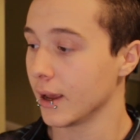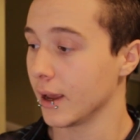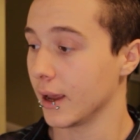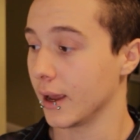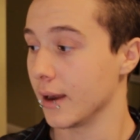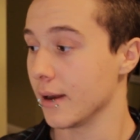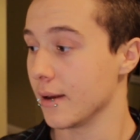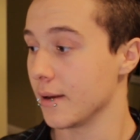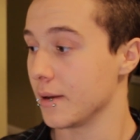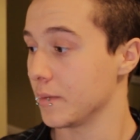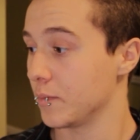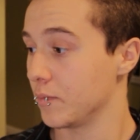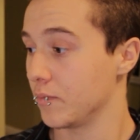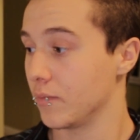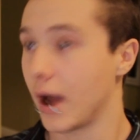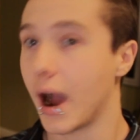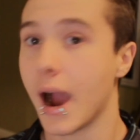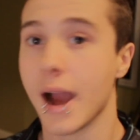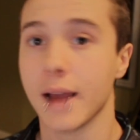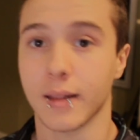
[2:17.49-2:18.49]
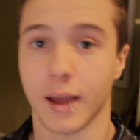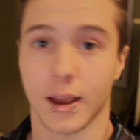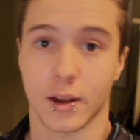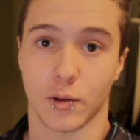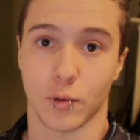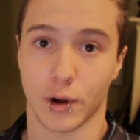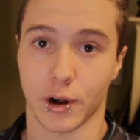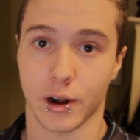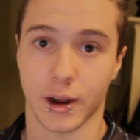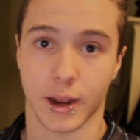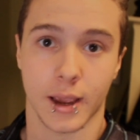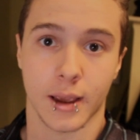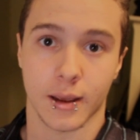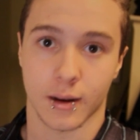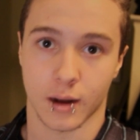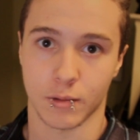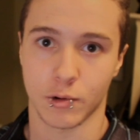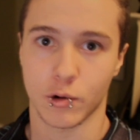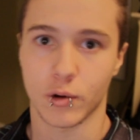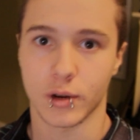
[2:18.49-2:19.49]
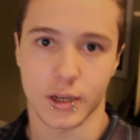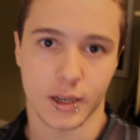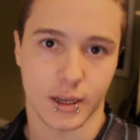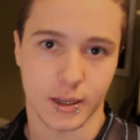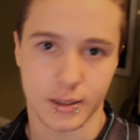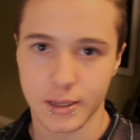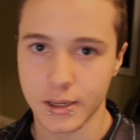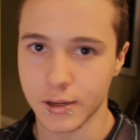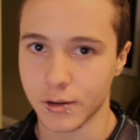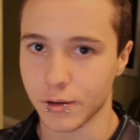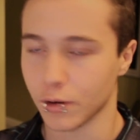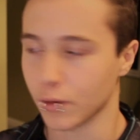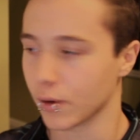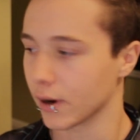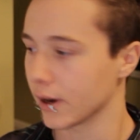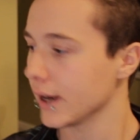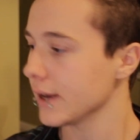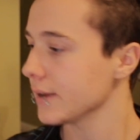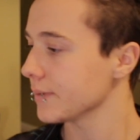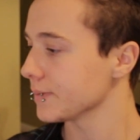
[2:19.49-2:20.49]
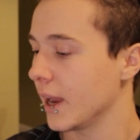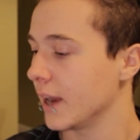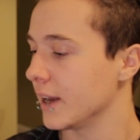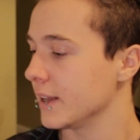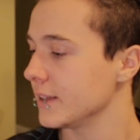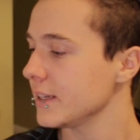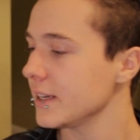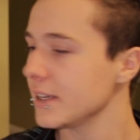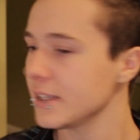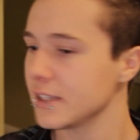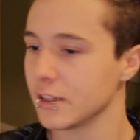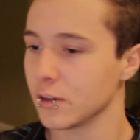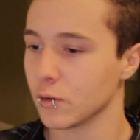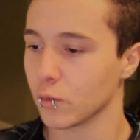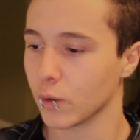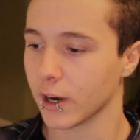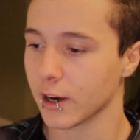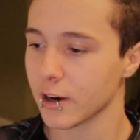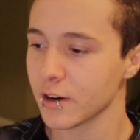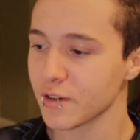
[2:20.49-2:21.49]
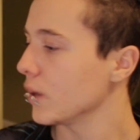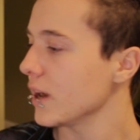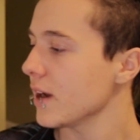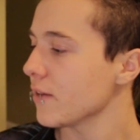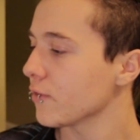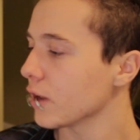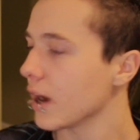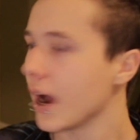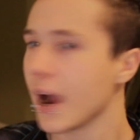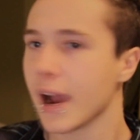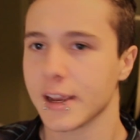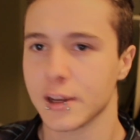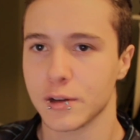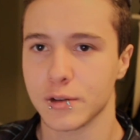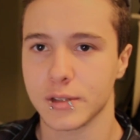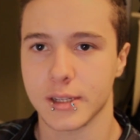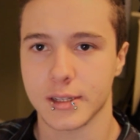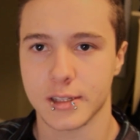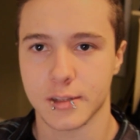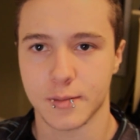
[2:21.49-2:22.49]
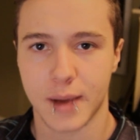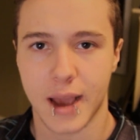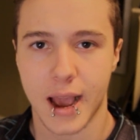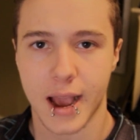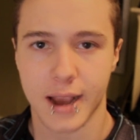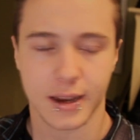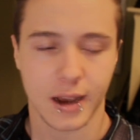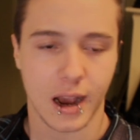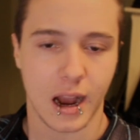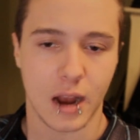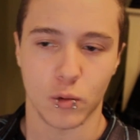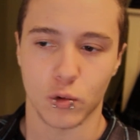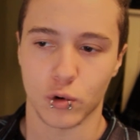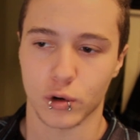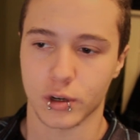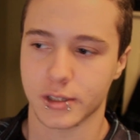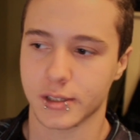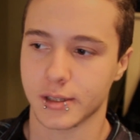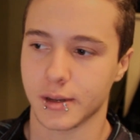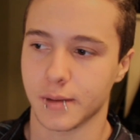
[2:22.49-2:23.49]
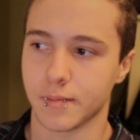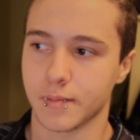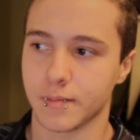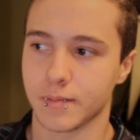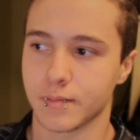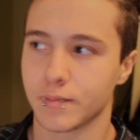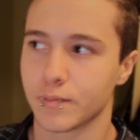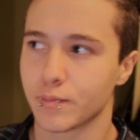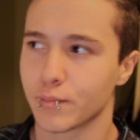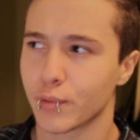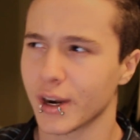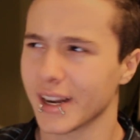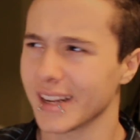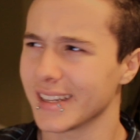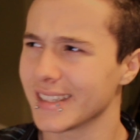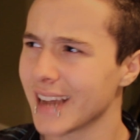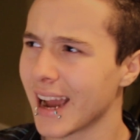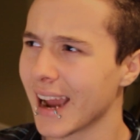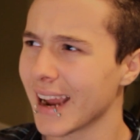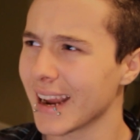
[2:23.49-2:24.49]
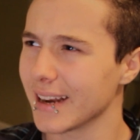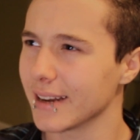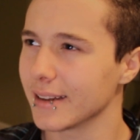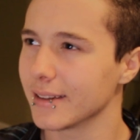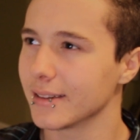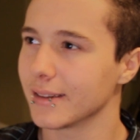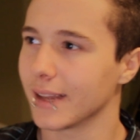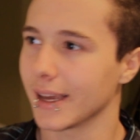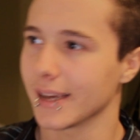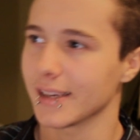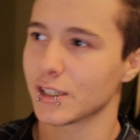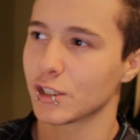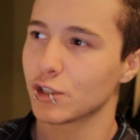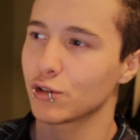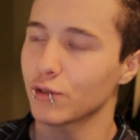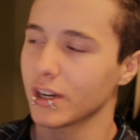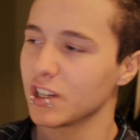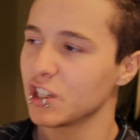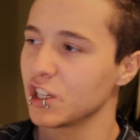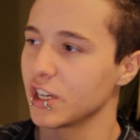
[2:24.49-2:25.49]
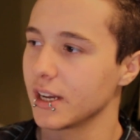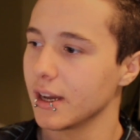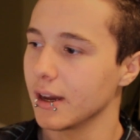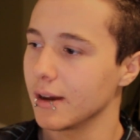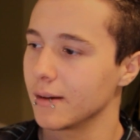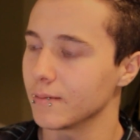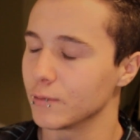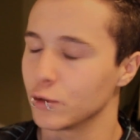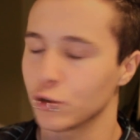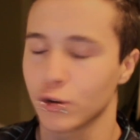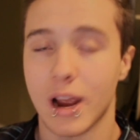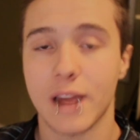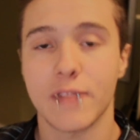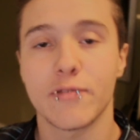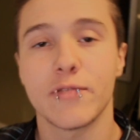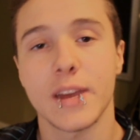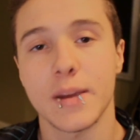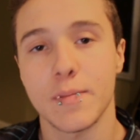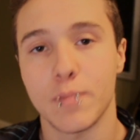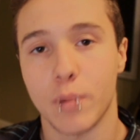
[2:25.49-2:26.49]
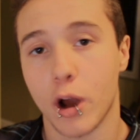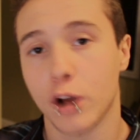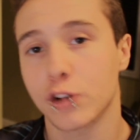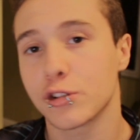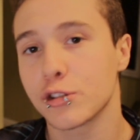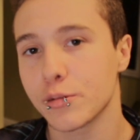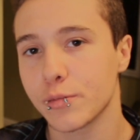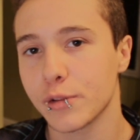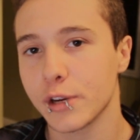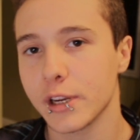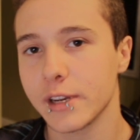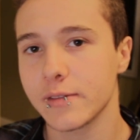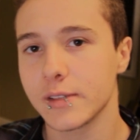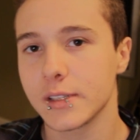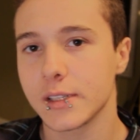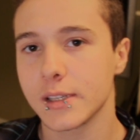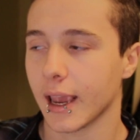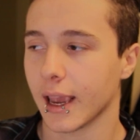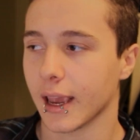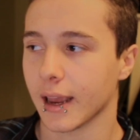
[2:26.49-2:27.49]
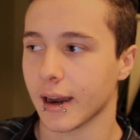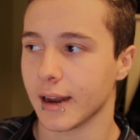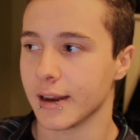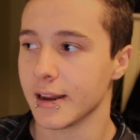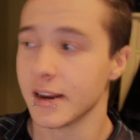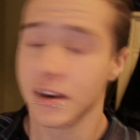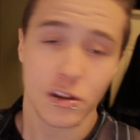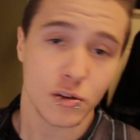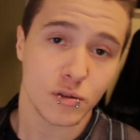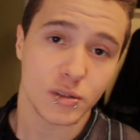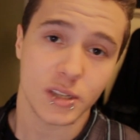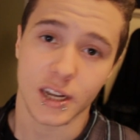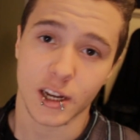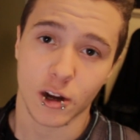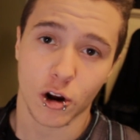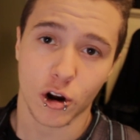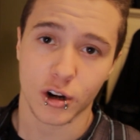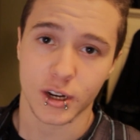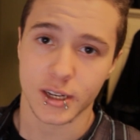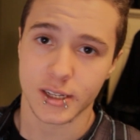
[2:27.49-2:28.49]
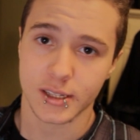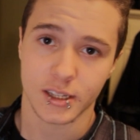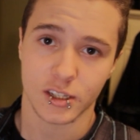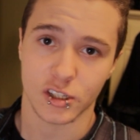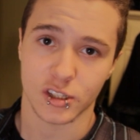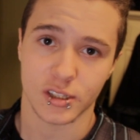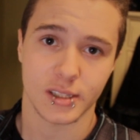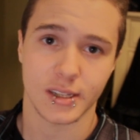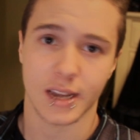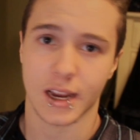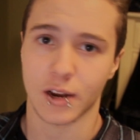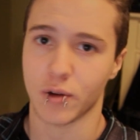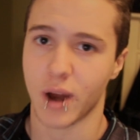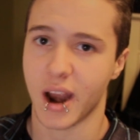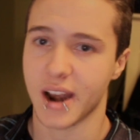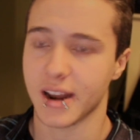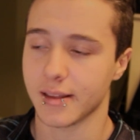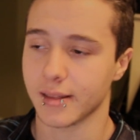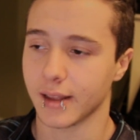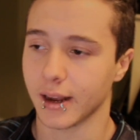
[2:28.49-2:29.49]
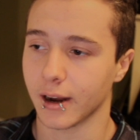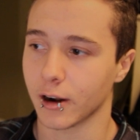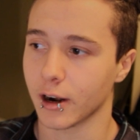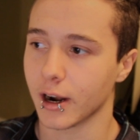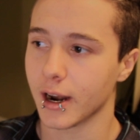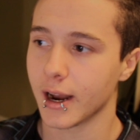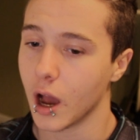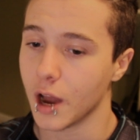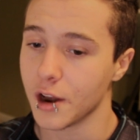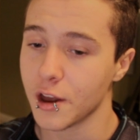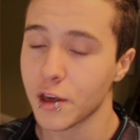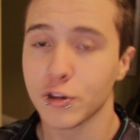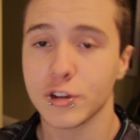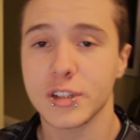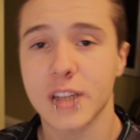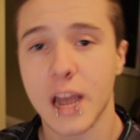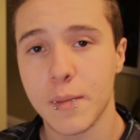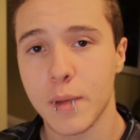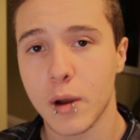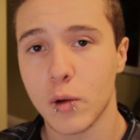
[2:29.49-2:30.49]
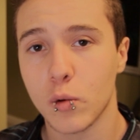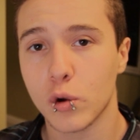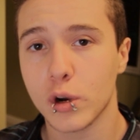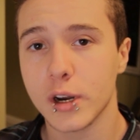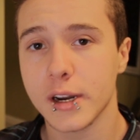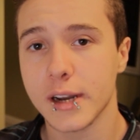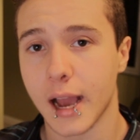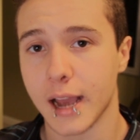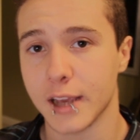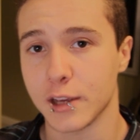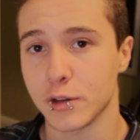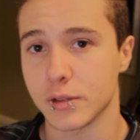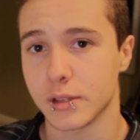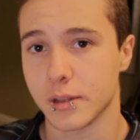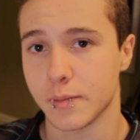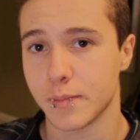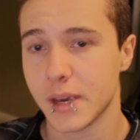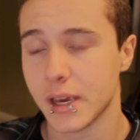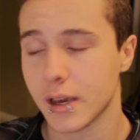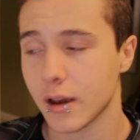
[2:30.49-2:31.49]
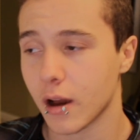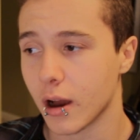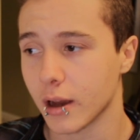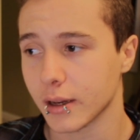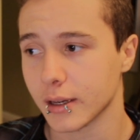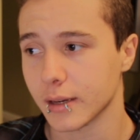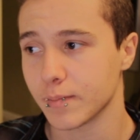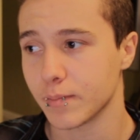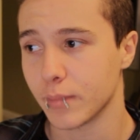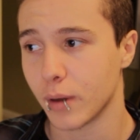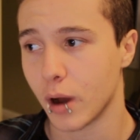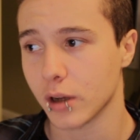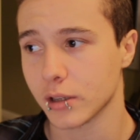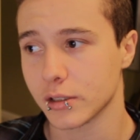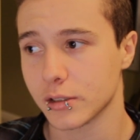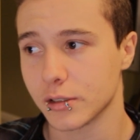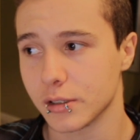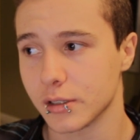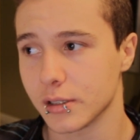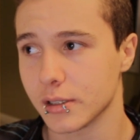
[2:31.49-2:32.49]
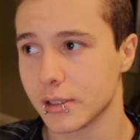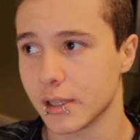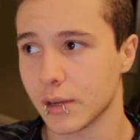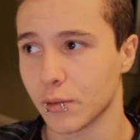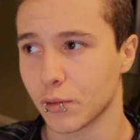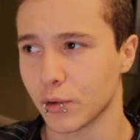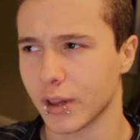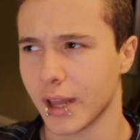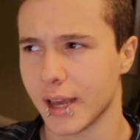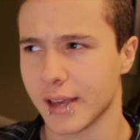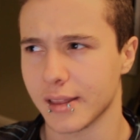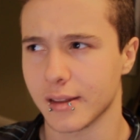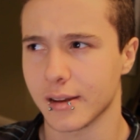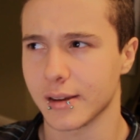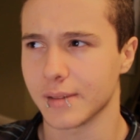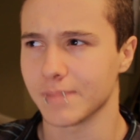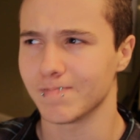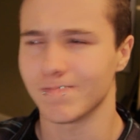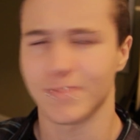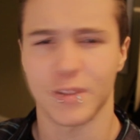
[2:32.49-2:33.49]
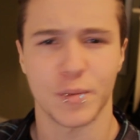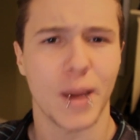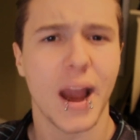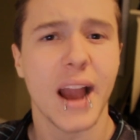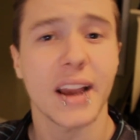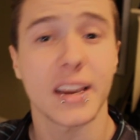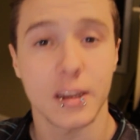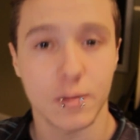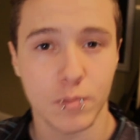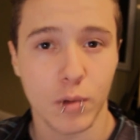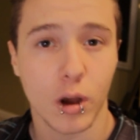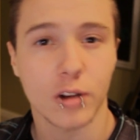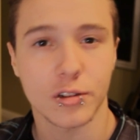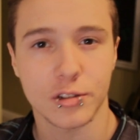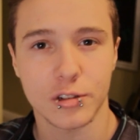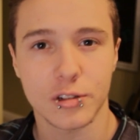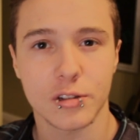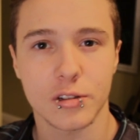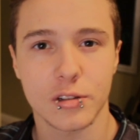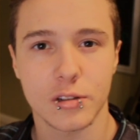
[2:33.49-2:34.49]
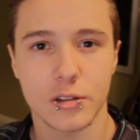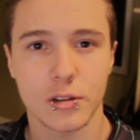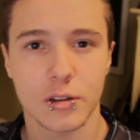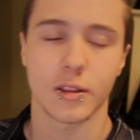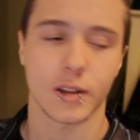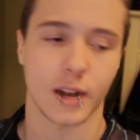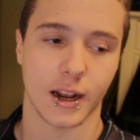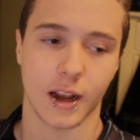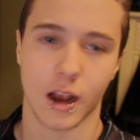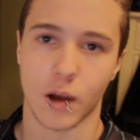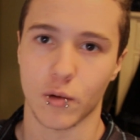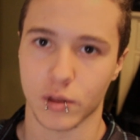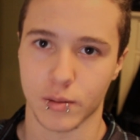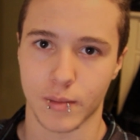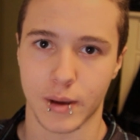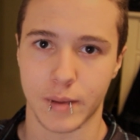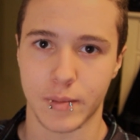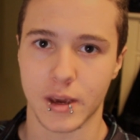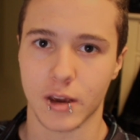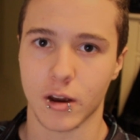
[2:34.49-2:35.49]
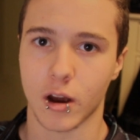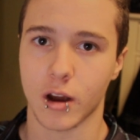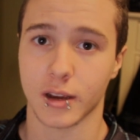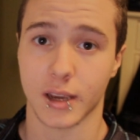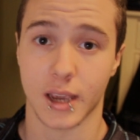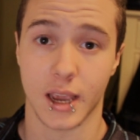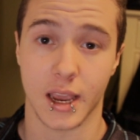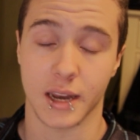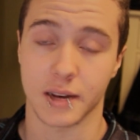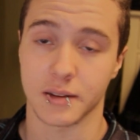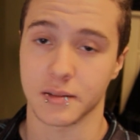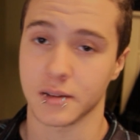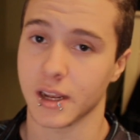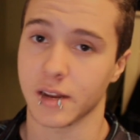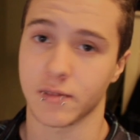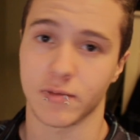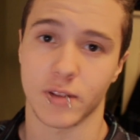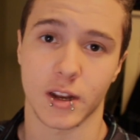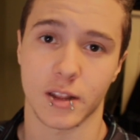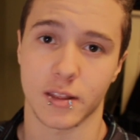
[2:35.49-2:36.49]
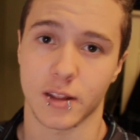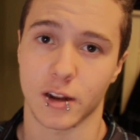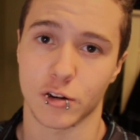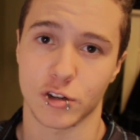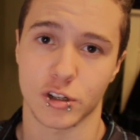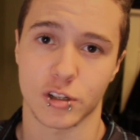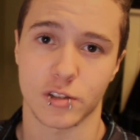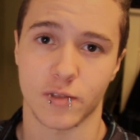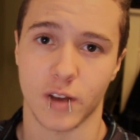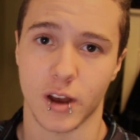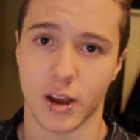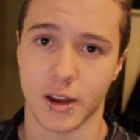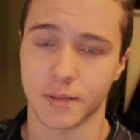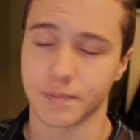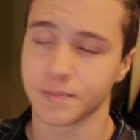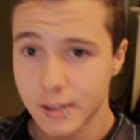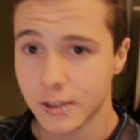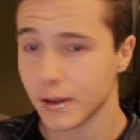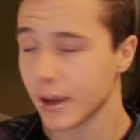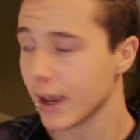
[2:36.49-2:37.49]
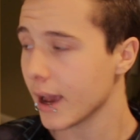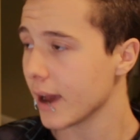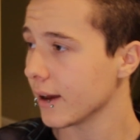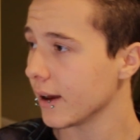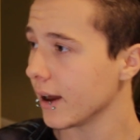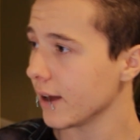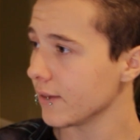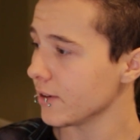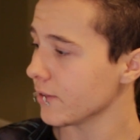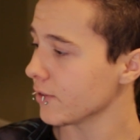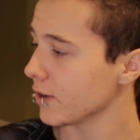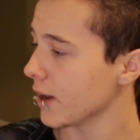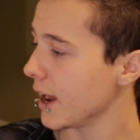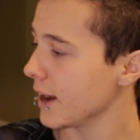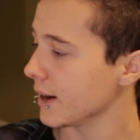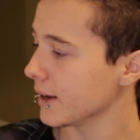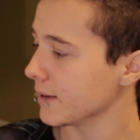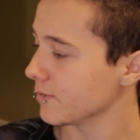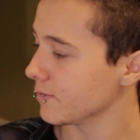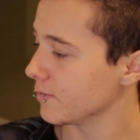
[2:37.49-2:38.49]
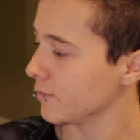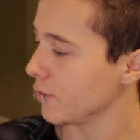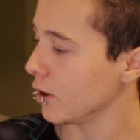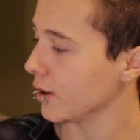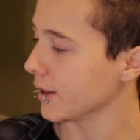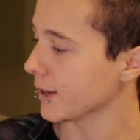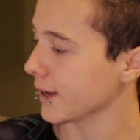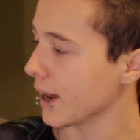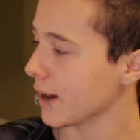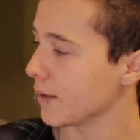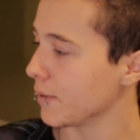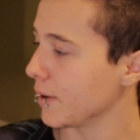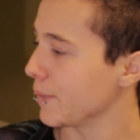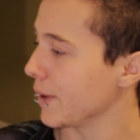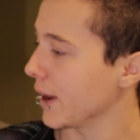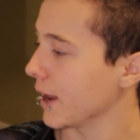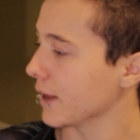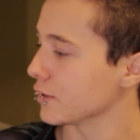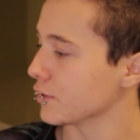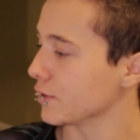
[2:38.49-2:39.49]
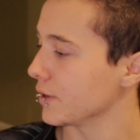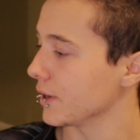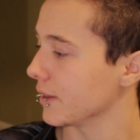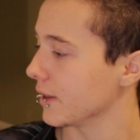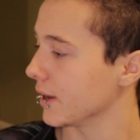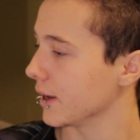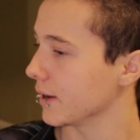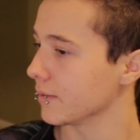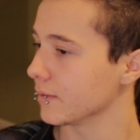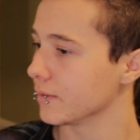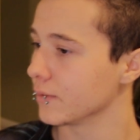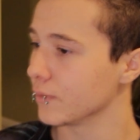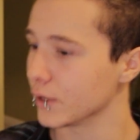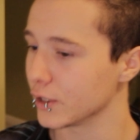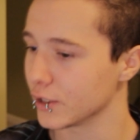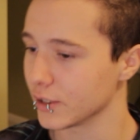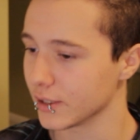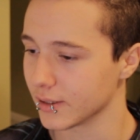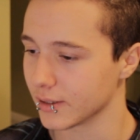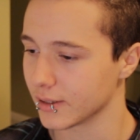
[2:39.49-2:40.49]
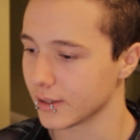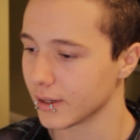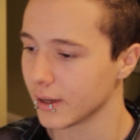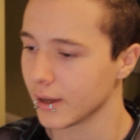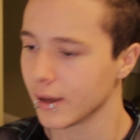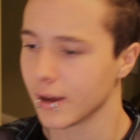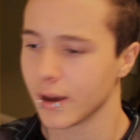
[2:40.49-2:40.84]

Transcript: And I like wearing it, and I'm going to continue to wear it, and it's easy to wear. Whenever I used it to pack, I wore some pretty tight, like stretchy, dry fit boxer briefs, and I didn't use any harness, it just stayed right in there. Another time I wore it, I used the Peacock boxers that were like the packing boxers that I got with my Peacock, and it fit in there just fine. So yeah, I've never had it falling out of my pants or anything, which is